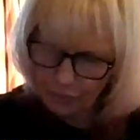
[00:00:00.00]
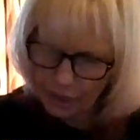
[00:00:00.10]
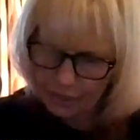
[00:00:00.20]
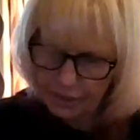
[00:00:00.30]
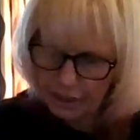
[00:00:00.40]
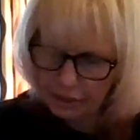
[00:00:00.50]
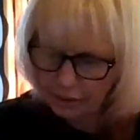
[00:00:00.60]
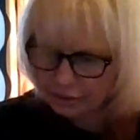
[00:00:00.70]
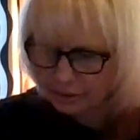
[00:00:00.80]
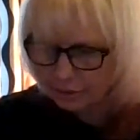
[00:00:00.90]
I think
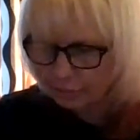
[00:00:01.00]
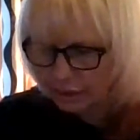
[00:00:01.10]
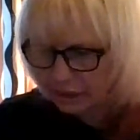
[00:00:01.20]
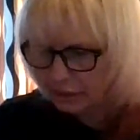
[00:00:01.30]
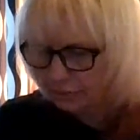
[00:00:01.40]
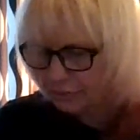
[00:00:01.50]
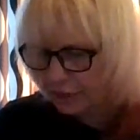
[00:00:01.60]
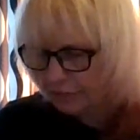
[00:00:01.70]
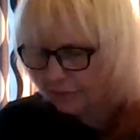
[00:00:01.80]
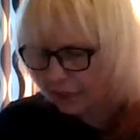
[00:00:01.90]
somebody's
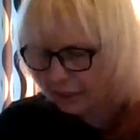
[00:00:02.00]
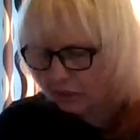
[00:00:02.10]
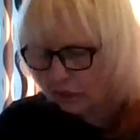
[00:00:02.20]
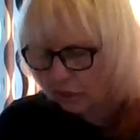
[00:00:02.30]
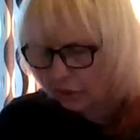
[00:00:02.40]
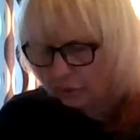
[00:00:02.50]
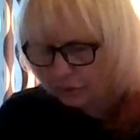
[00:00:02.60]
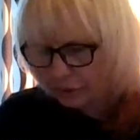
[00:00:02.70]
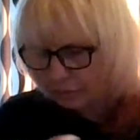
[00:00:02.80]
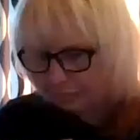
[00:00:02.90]
afraid of getting
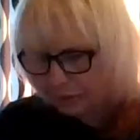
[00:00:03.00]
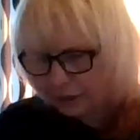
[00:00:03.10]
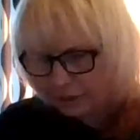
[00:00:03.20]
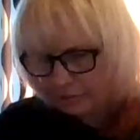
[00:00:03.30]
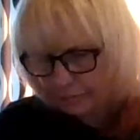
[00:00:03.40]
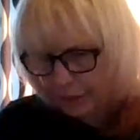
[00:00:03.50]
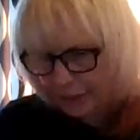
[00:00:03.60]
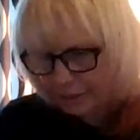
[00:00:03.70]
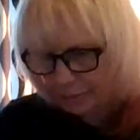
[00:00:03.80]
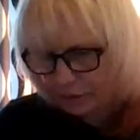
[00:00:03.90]
hurt because of
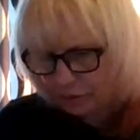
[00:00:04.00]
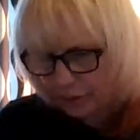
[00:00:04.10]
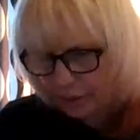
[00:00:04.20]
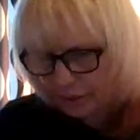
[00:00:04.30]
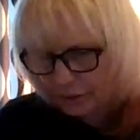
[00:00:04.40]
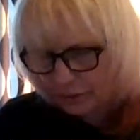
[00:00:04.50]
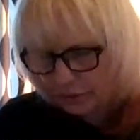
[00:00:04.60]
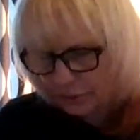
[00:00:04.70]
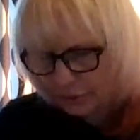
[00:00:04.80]
past betrayals.